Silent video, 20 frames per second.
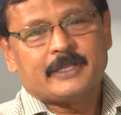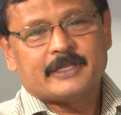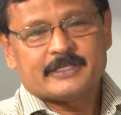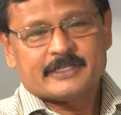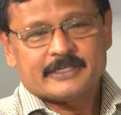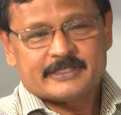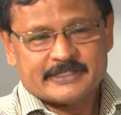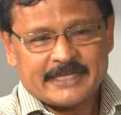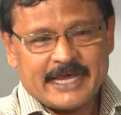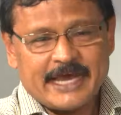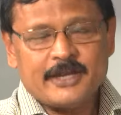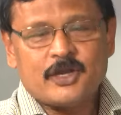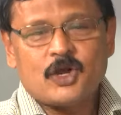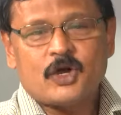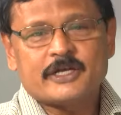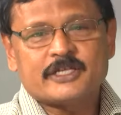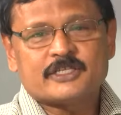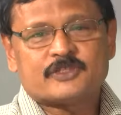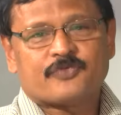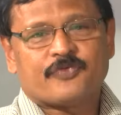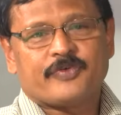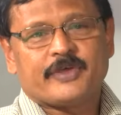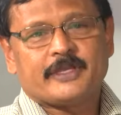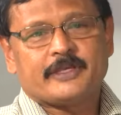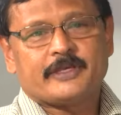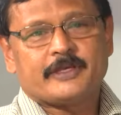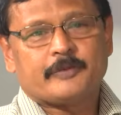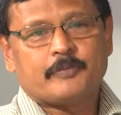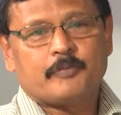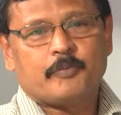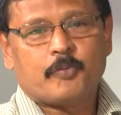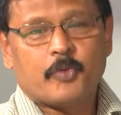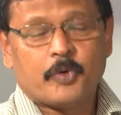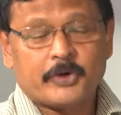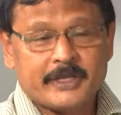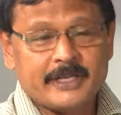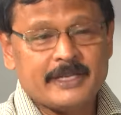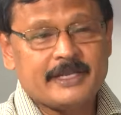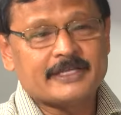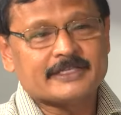stand on his feet,
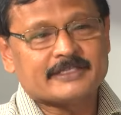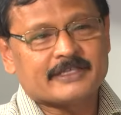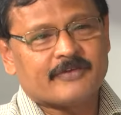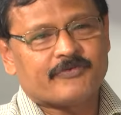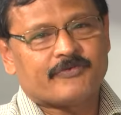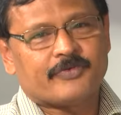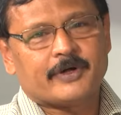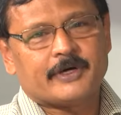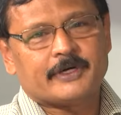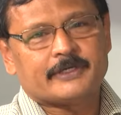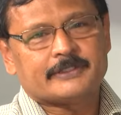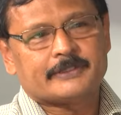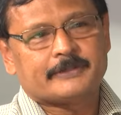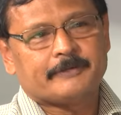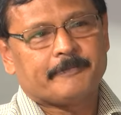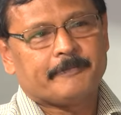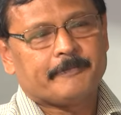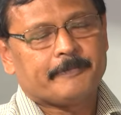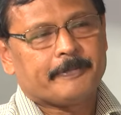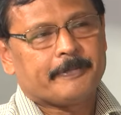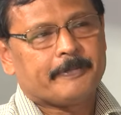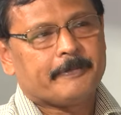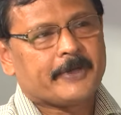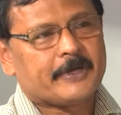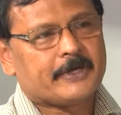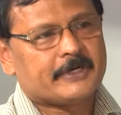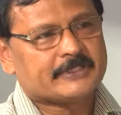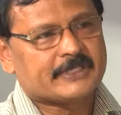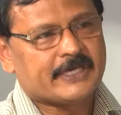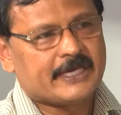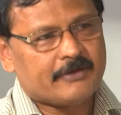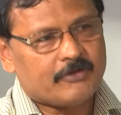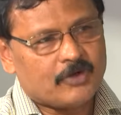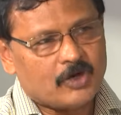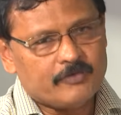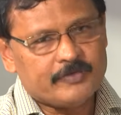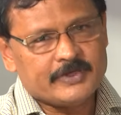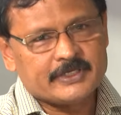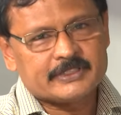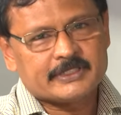put in his efforts, because I have
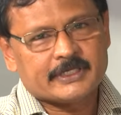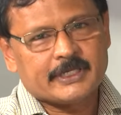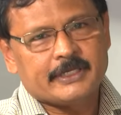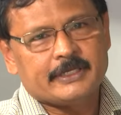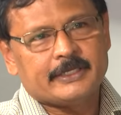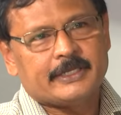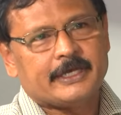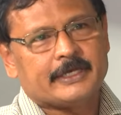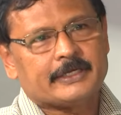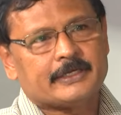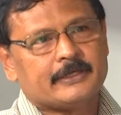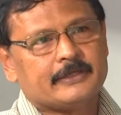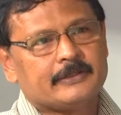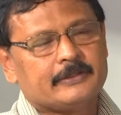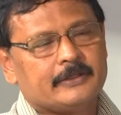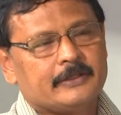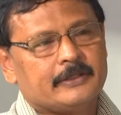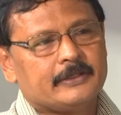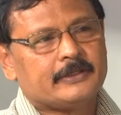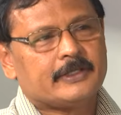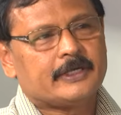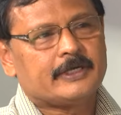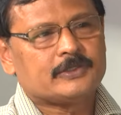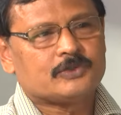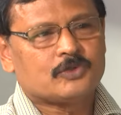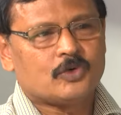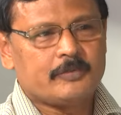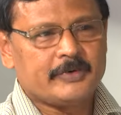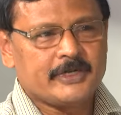always seen that there are so